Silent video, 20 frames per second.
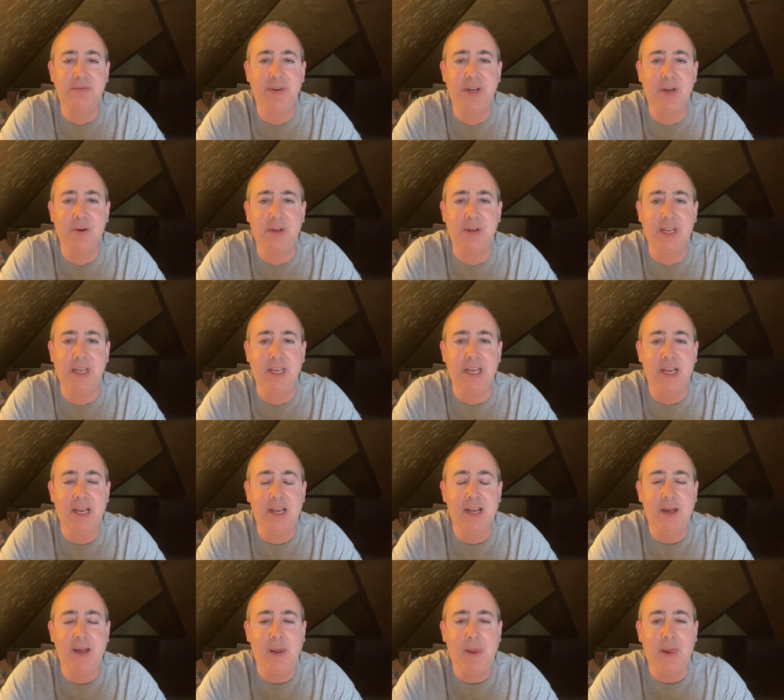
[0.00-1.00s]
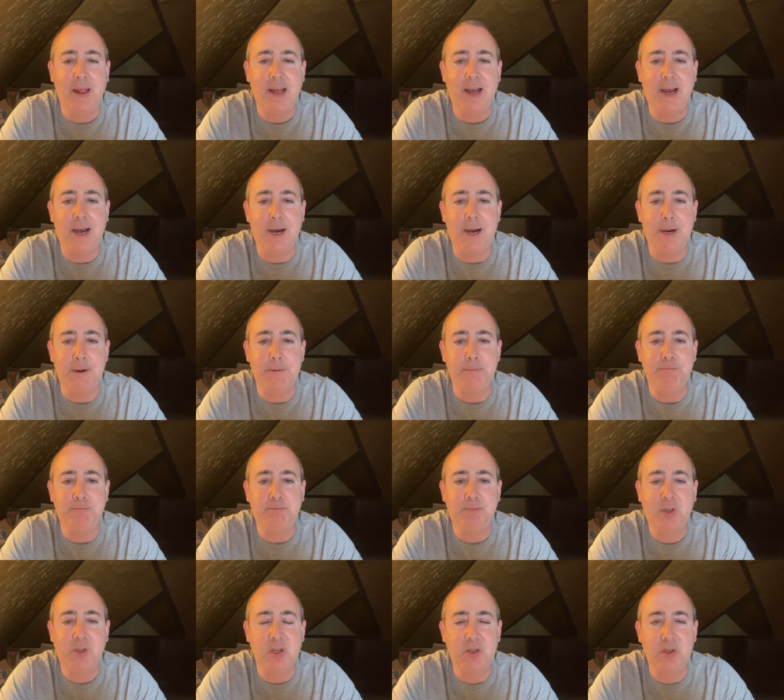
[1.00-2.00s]
very
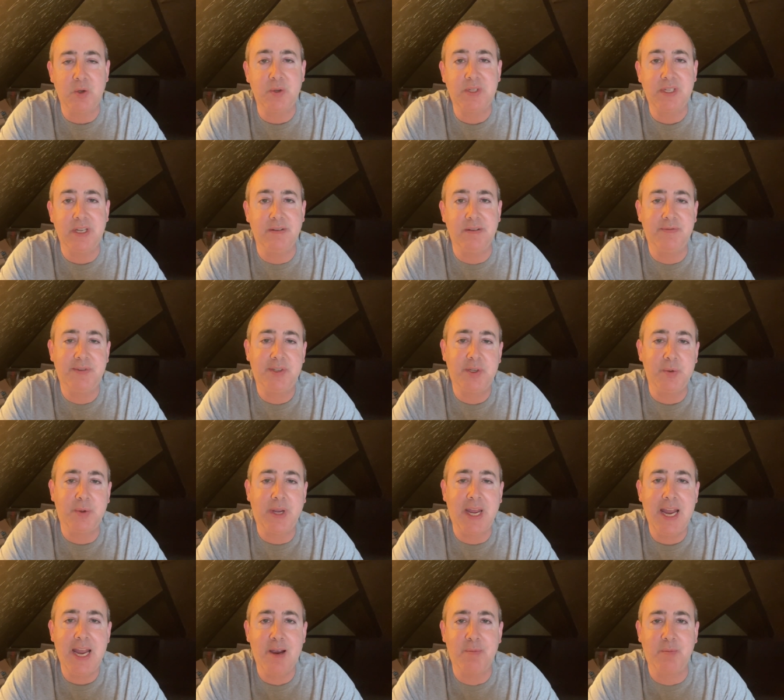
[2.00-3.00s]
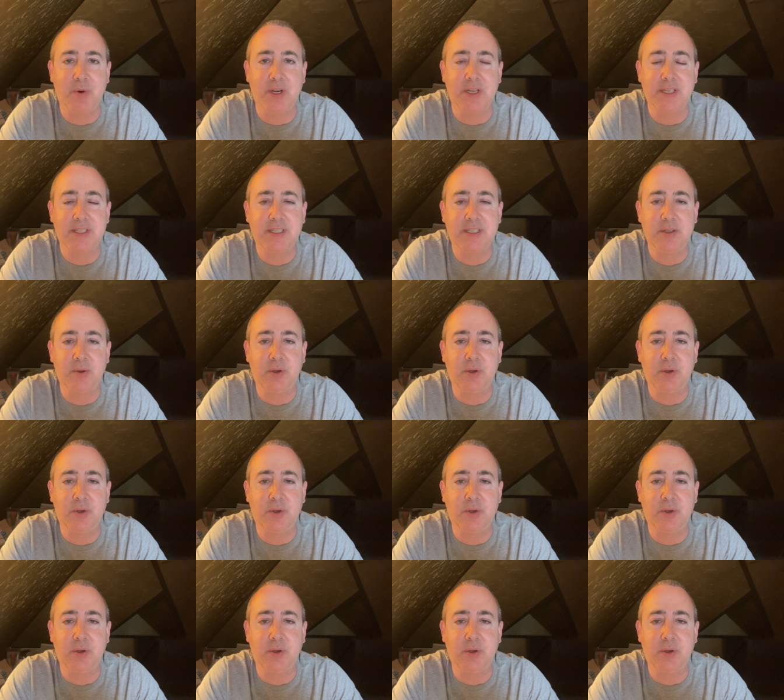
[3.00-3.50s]
conducive to cameras.